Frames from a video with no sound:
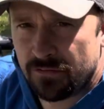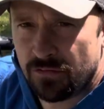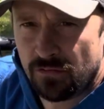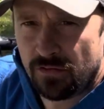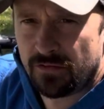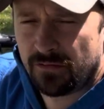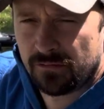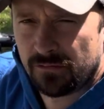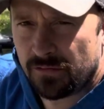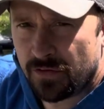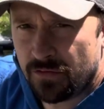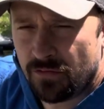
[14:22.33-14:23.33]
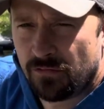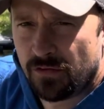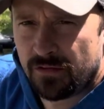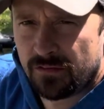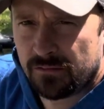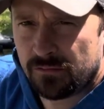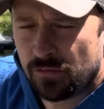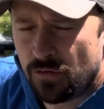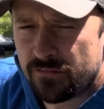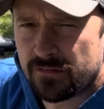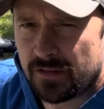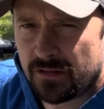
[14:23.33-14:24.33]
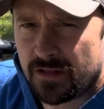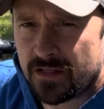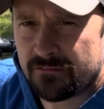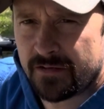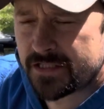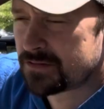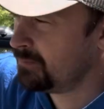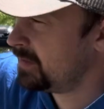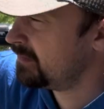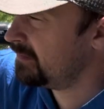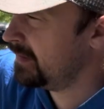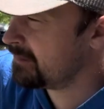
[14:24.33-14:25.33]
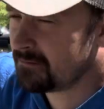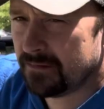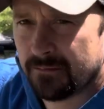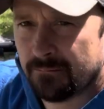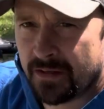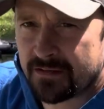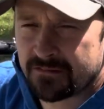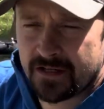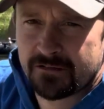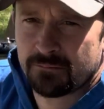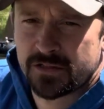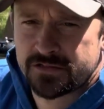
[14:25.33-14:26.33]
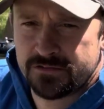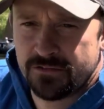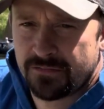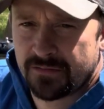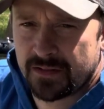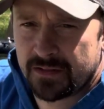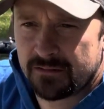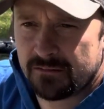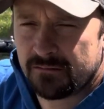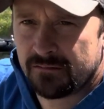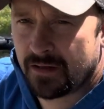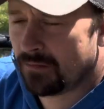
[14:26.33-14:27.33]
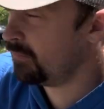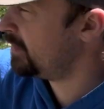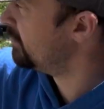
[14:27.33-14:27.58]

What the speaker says: do lose a little elevation, but it's not as much as you think. And when